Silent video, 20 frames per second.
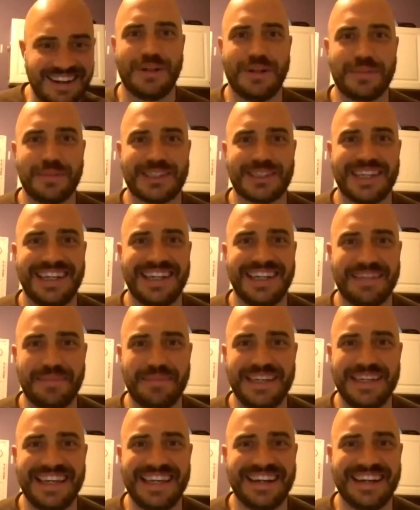I'm excited to
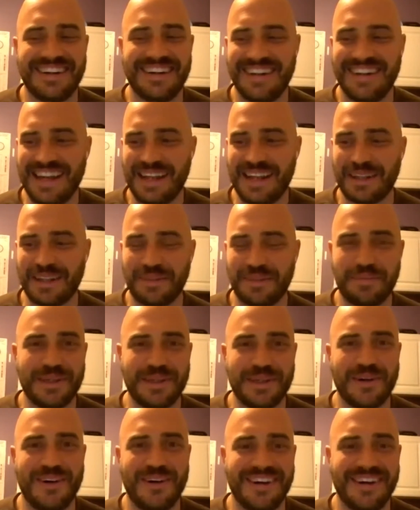be here and be
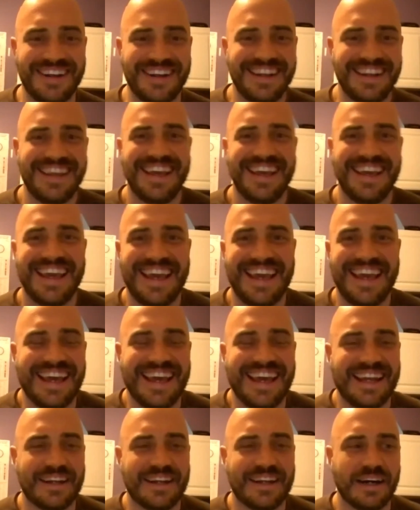yeah. on.
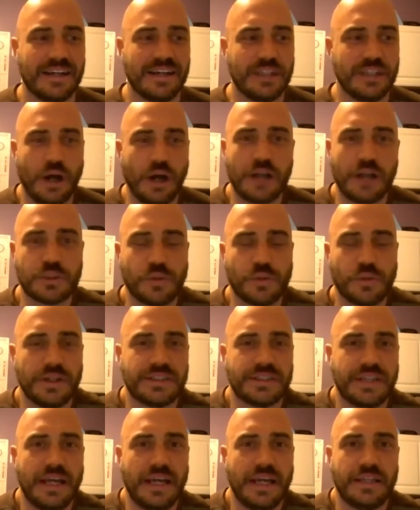And uh, you know, I just want to
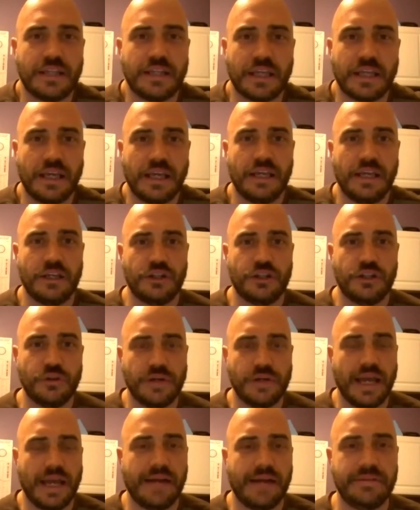say, like, you're
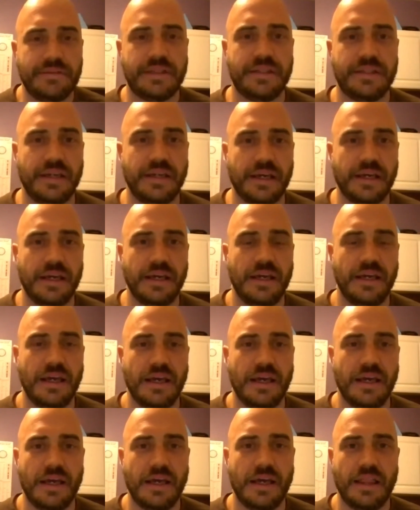doing everything
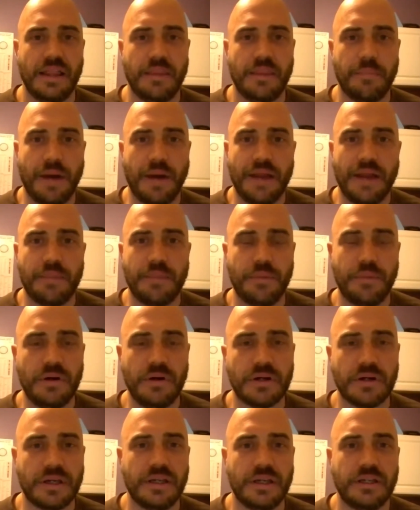by the
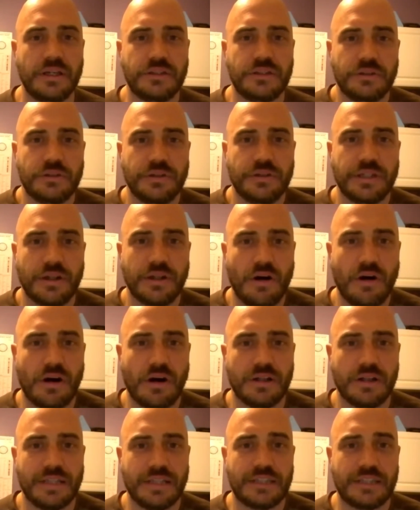book. You're doing it
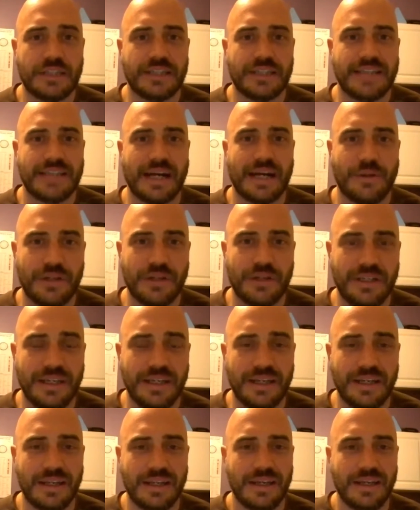all. That's exactly what you
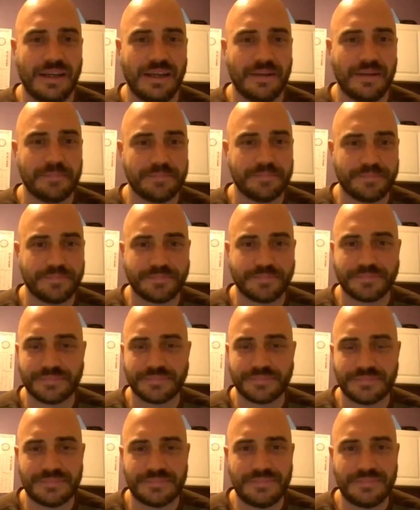need.
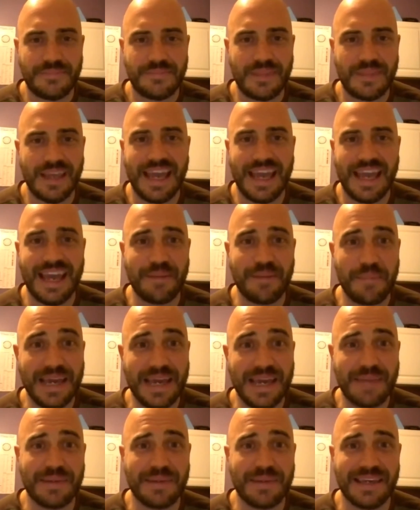And
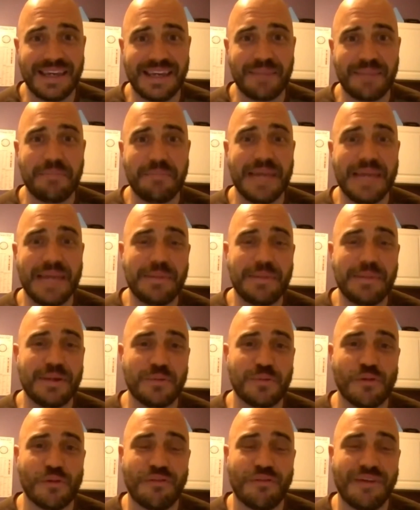maybe, maybe
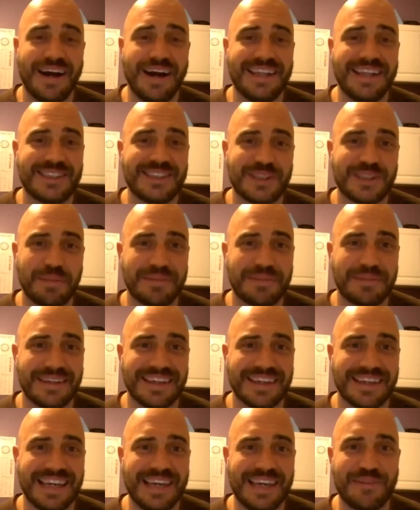we'll find
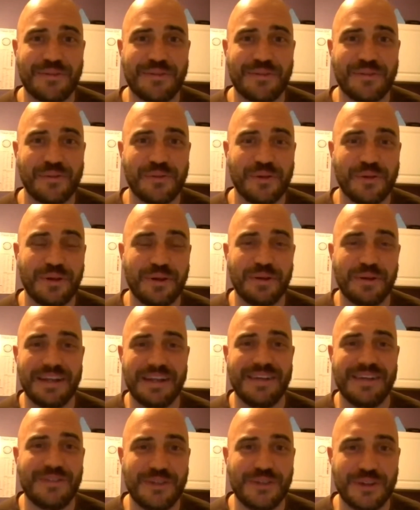something if we'll
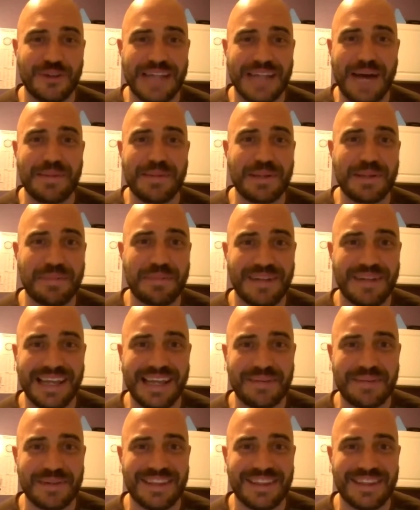if you allow me to
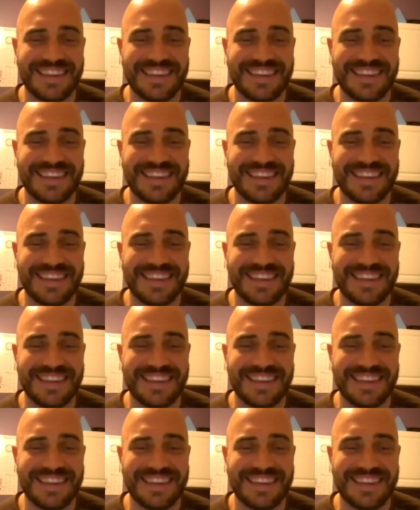play with